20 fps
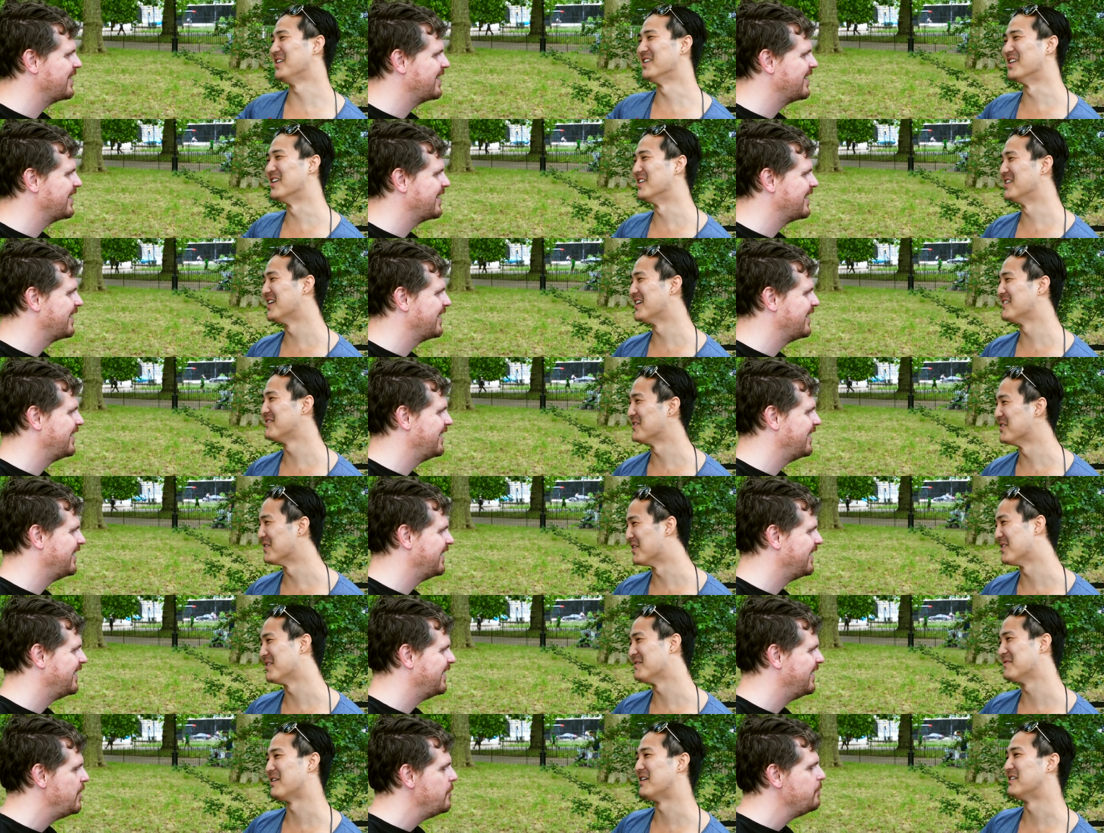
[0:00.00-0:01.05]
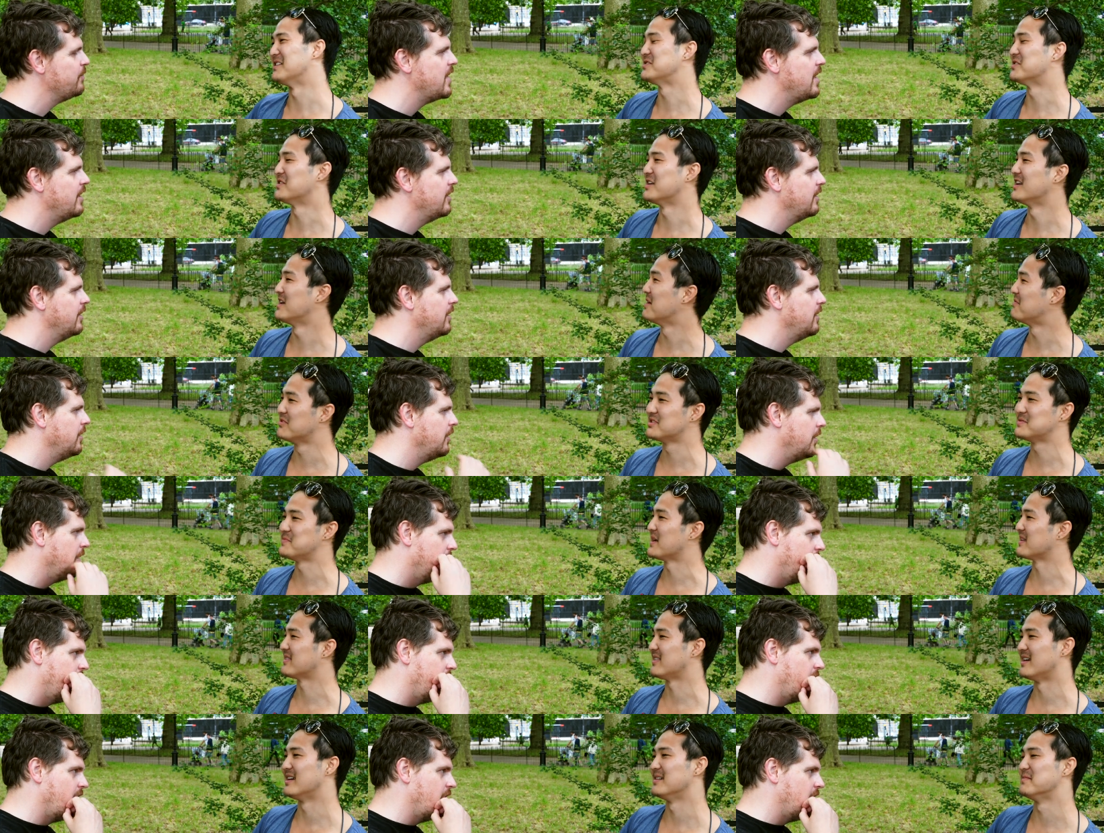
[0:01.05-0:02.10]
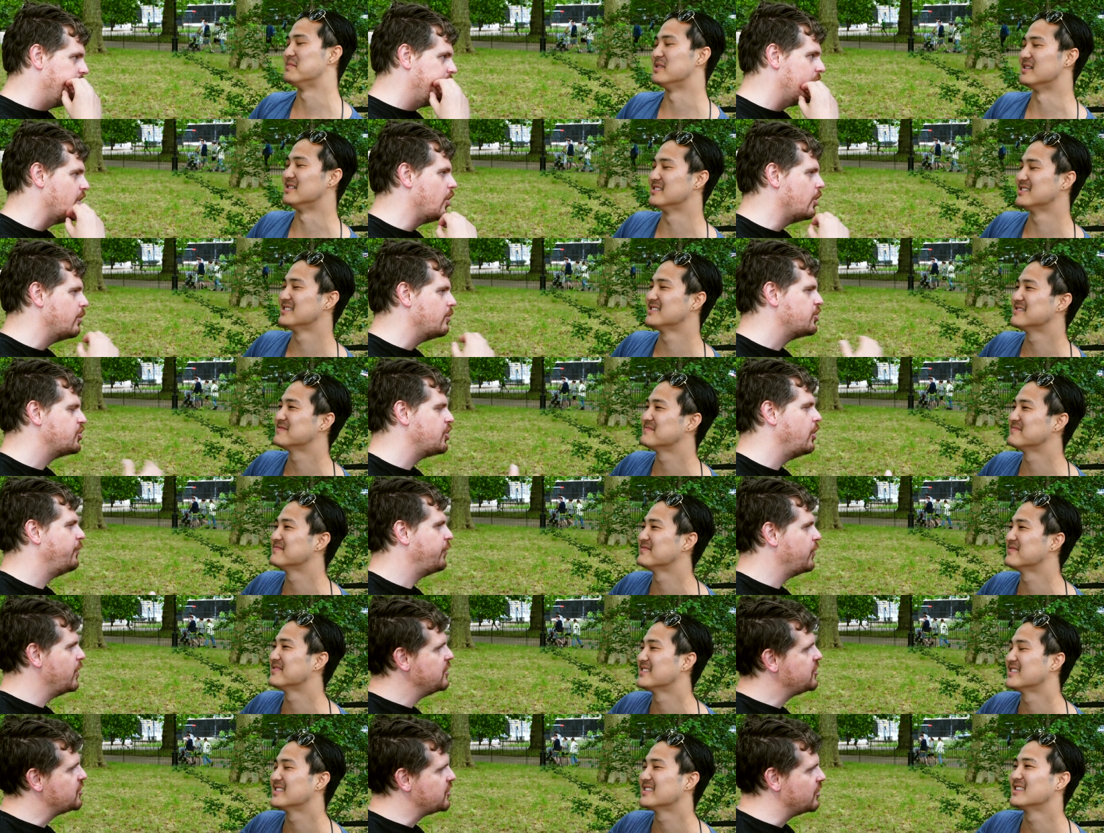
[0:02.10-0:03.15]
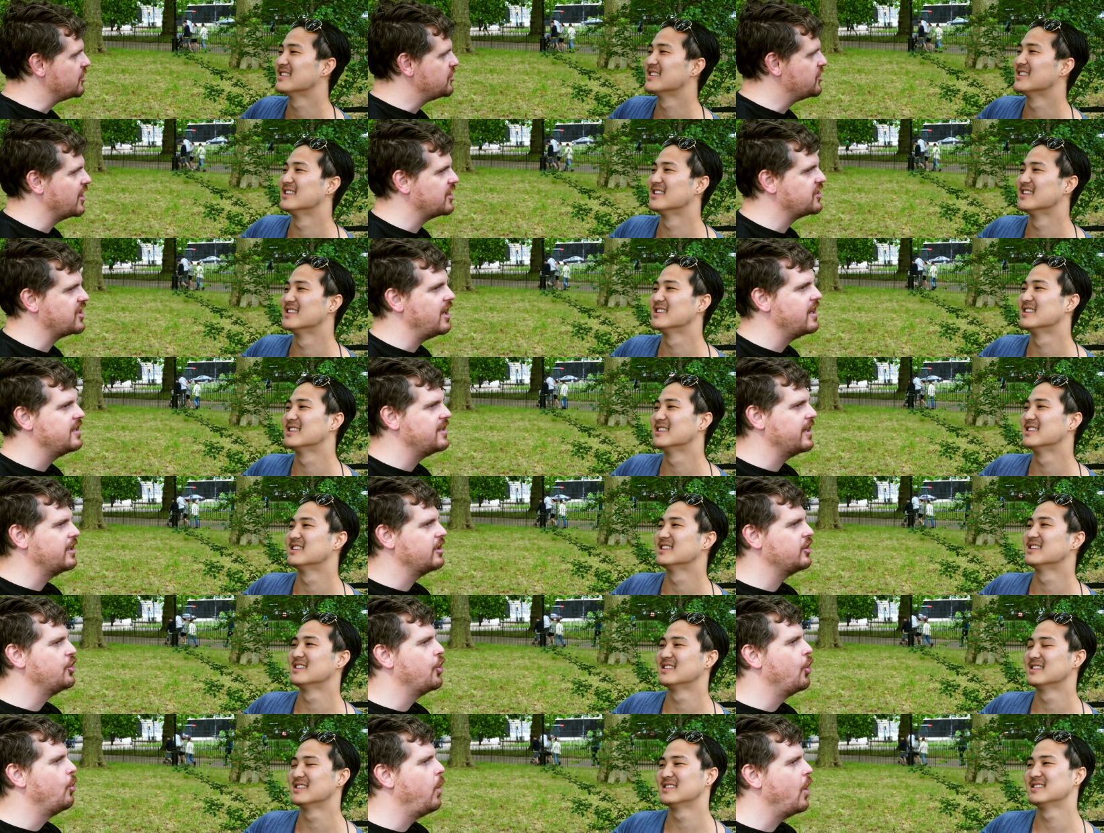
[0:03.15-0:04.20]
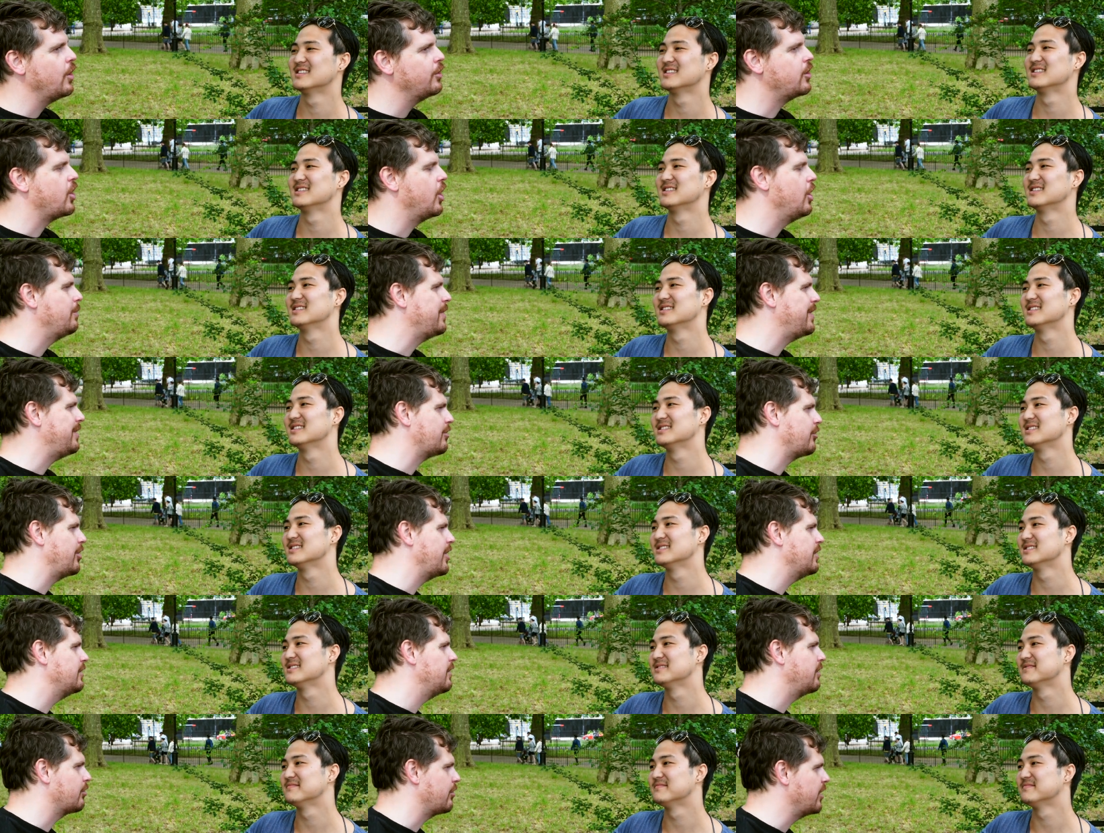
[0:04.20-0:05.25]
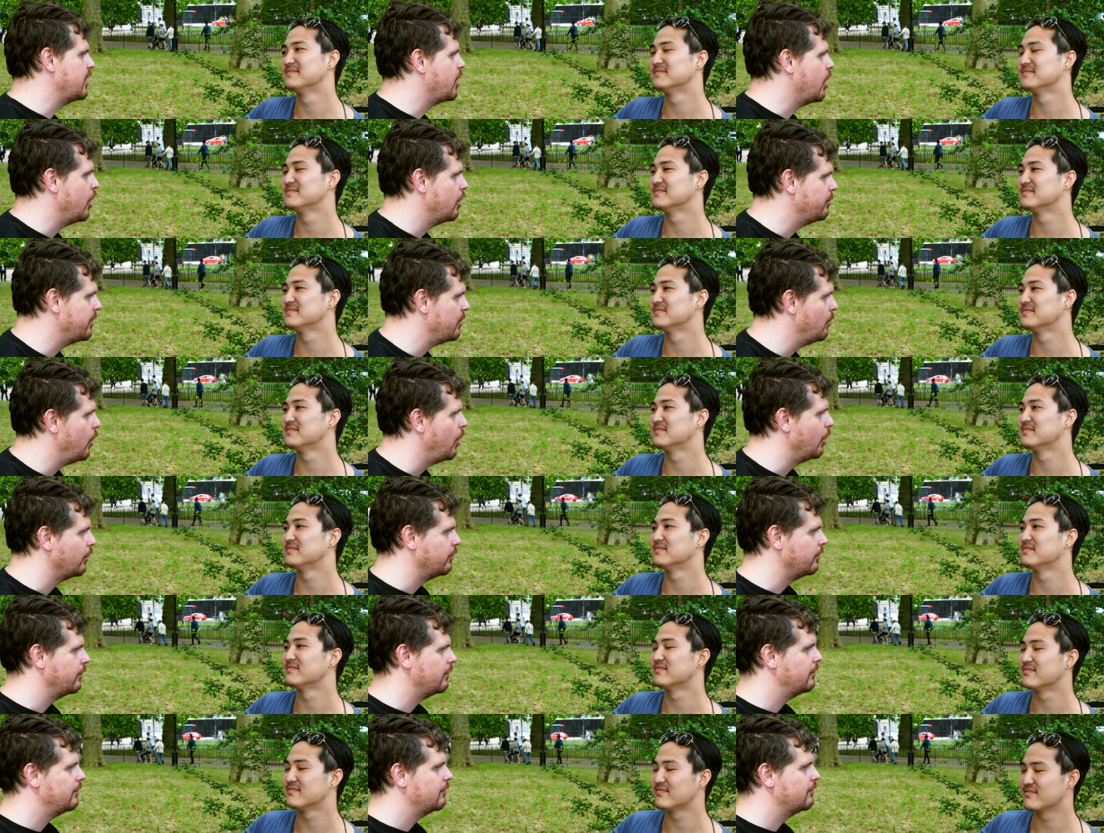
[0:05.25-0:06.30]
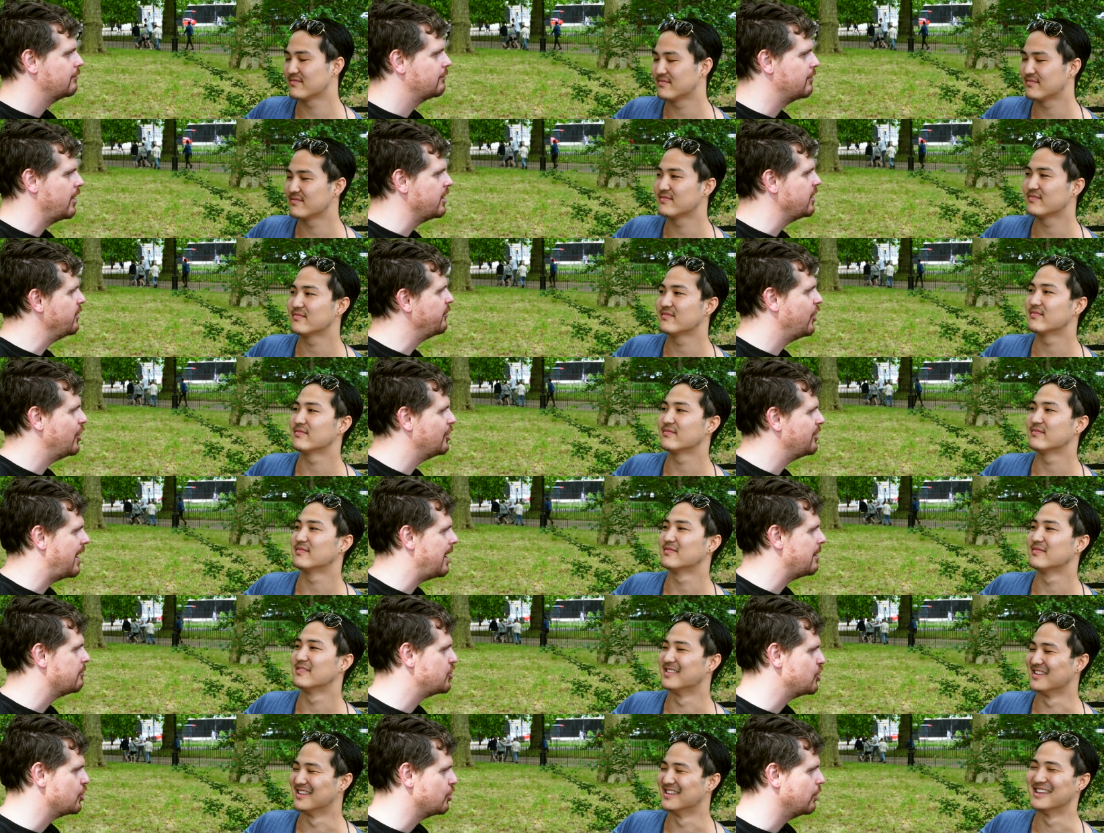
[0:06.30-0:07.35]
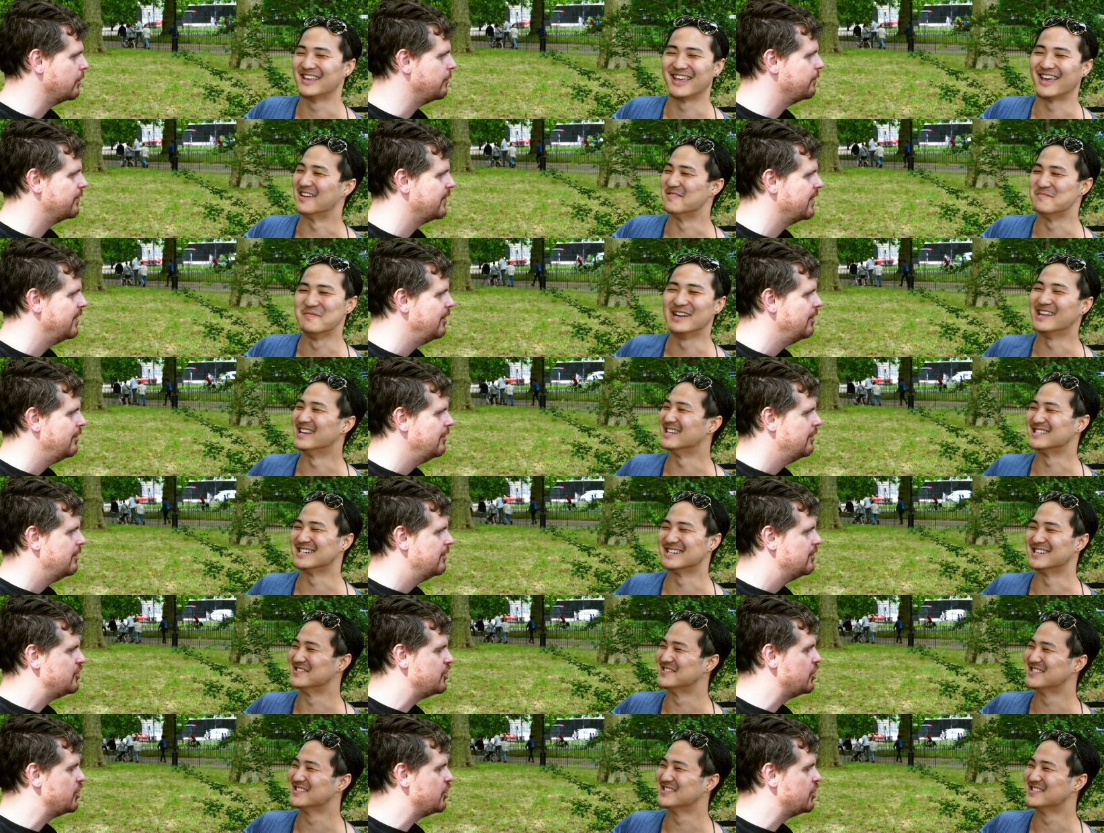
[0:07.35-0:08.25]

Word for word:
Speaker 1: You know, you have your very strong, and I respect that.
Speaker 2: You know, so for instance, this idea, you know, one can't be three and three can't be one, right? You've heard that, I'm sure.
Speaker 1: Yeah, million
Speaker 2: times.